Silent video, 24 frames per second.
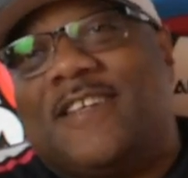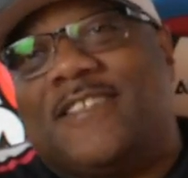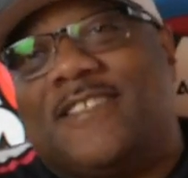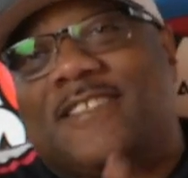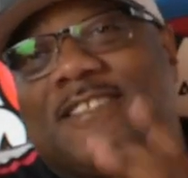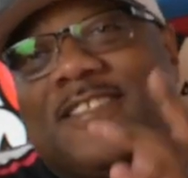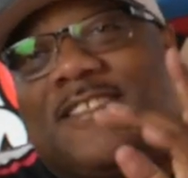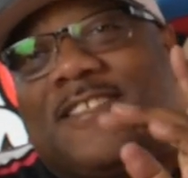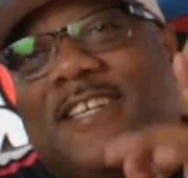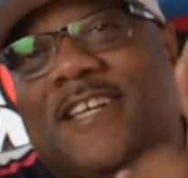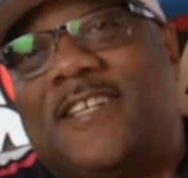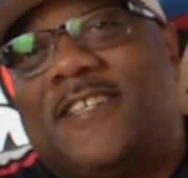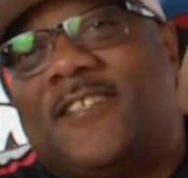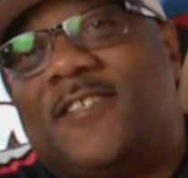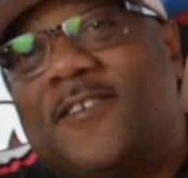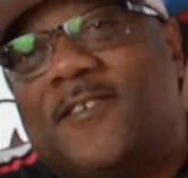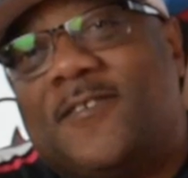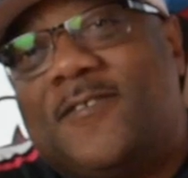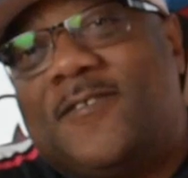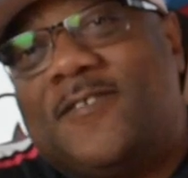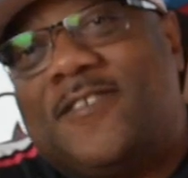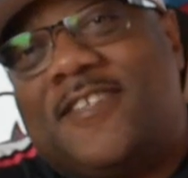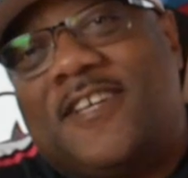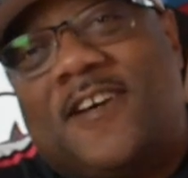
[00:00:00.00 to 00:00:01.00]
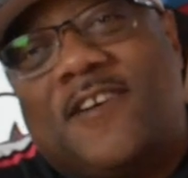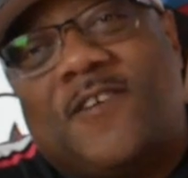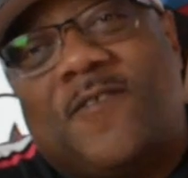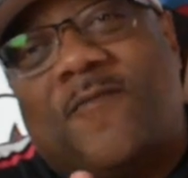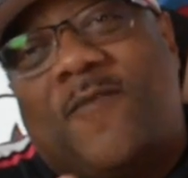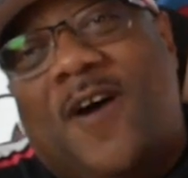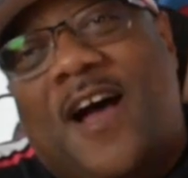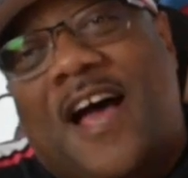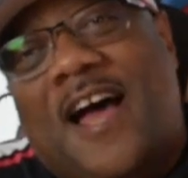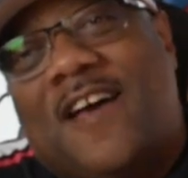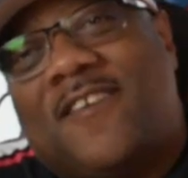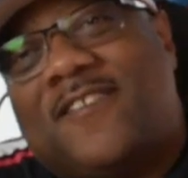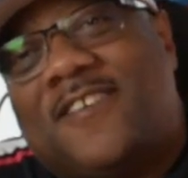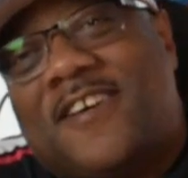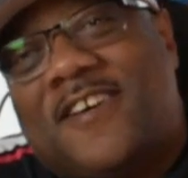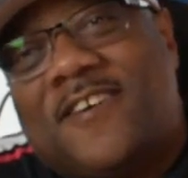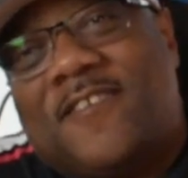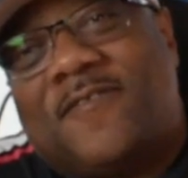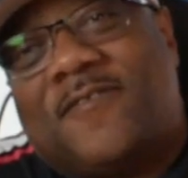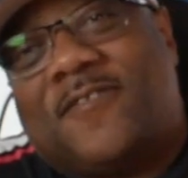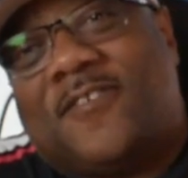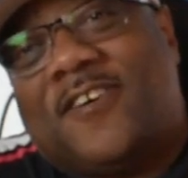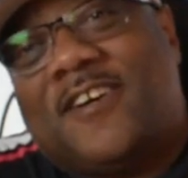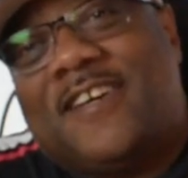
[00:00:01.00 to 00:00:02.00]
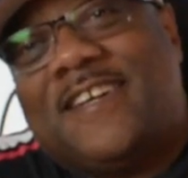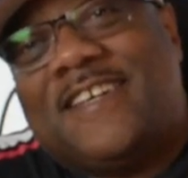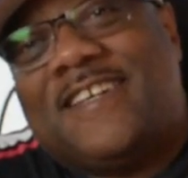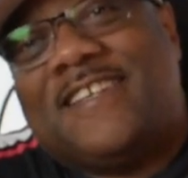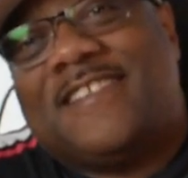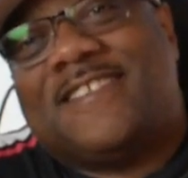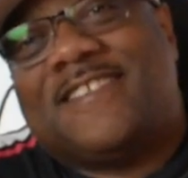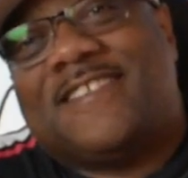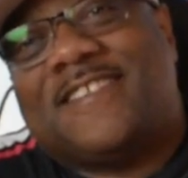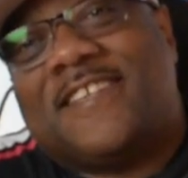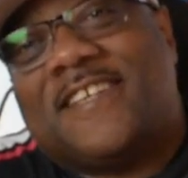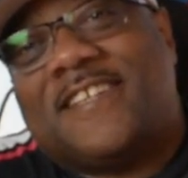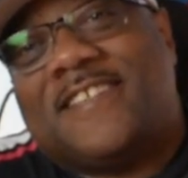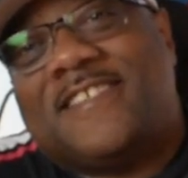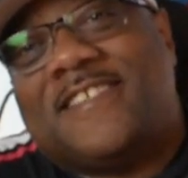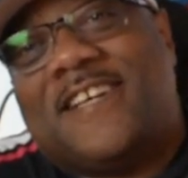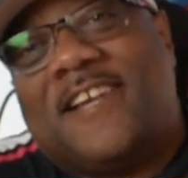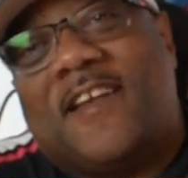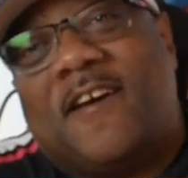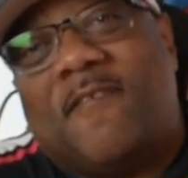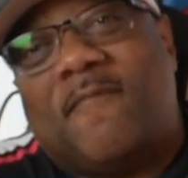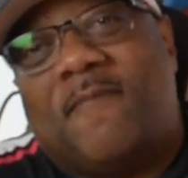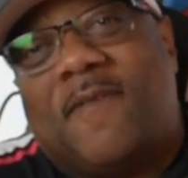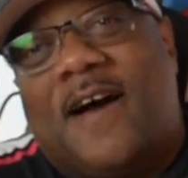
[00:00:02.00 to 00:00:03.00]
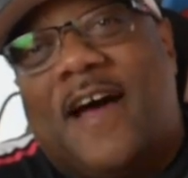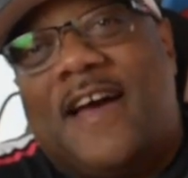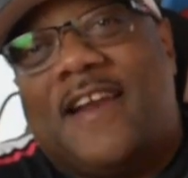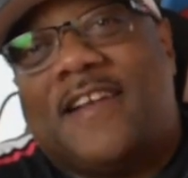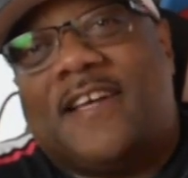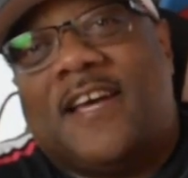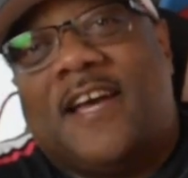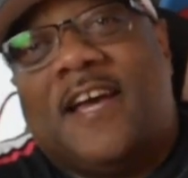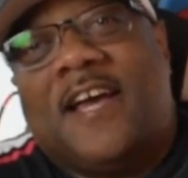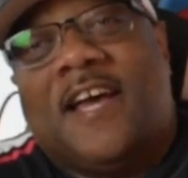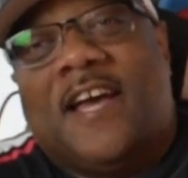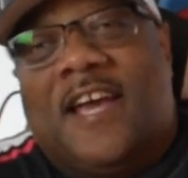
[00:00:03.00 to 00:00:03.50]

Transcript: Just stay tuned. Tell your wives, tell your friends, tell everybody.